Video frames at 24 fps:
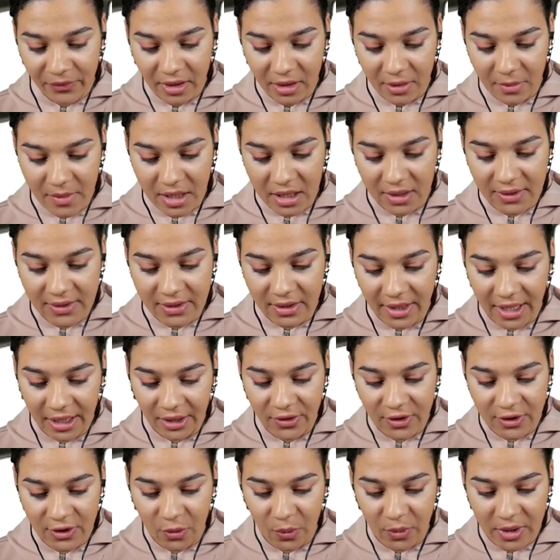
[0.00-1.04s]
I'm gonna select
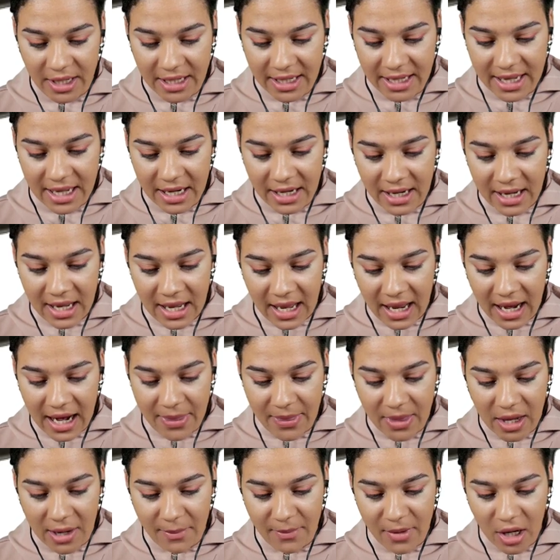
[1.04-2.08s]
this one again and
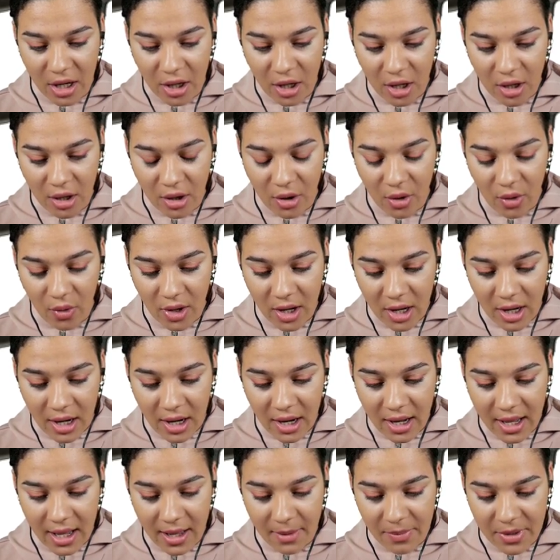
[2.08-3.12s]
then I'm gonna go
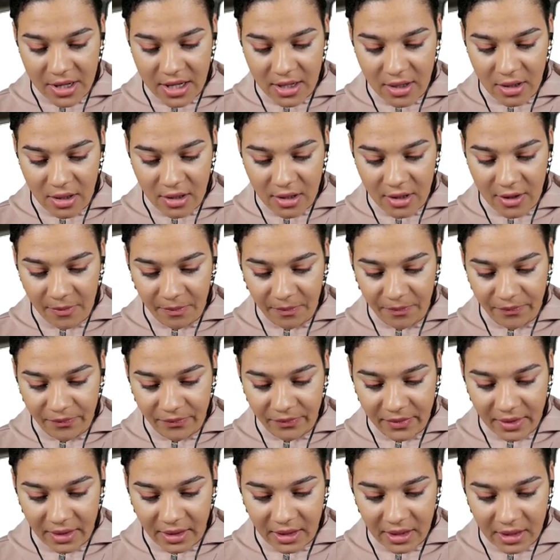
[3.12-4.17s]
up here
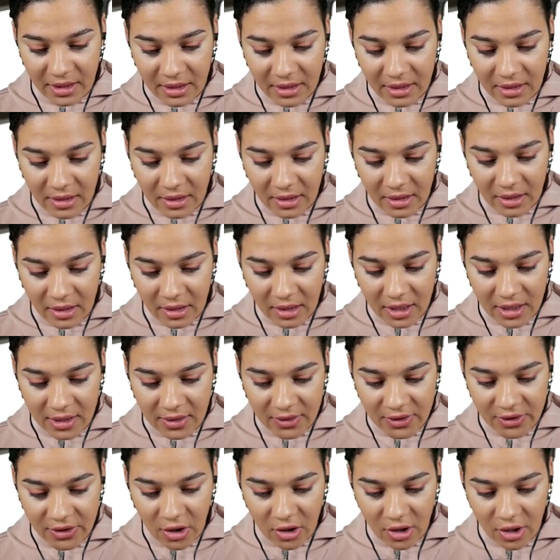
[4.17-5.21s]
and
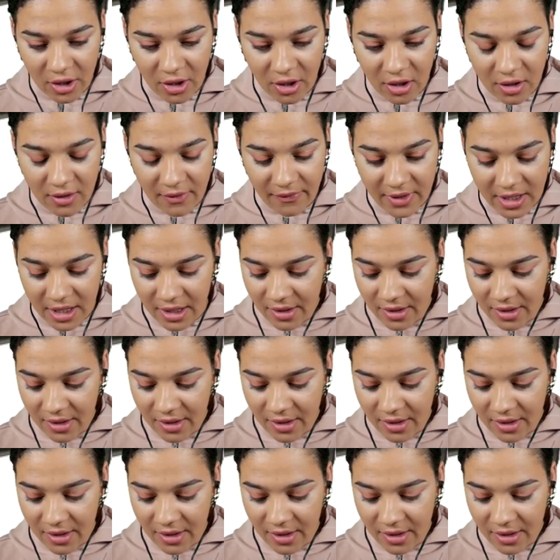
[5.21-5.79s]
start curving